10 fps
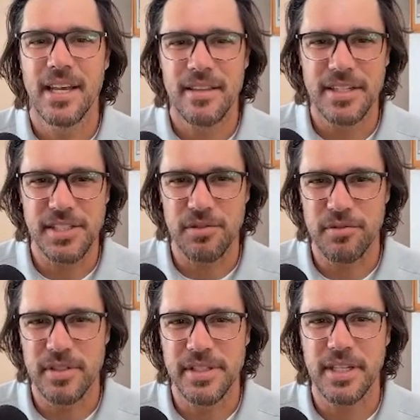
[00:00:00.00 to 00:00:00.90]
that's a
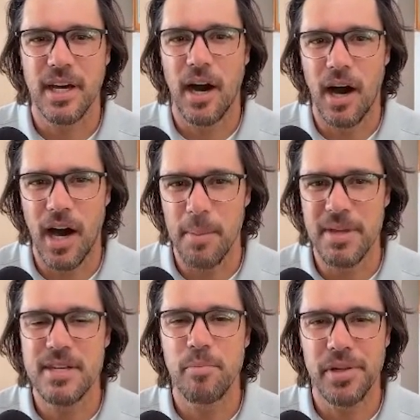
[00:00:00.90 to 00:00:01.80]
really
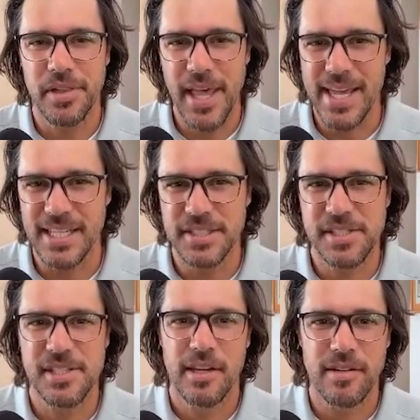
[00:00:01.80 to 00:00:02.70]
common
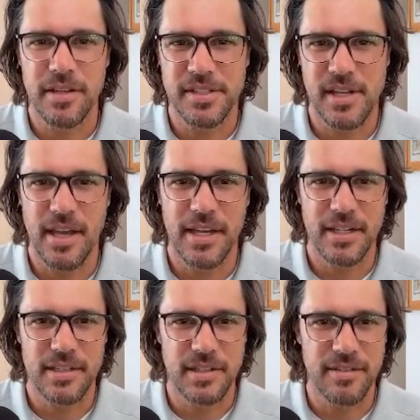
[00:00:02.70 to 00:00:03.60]
place where the
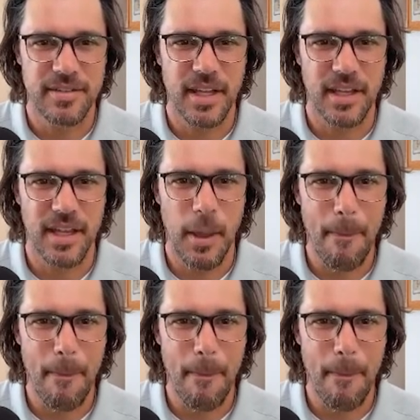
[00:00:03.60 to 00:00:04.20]
sciatic nerve can get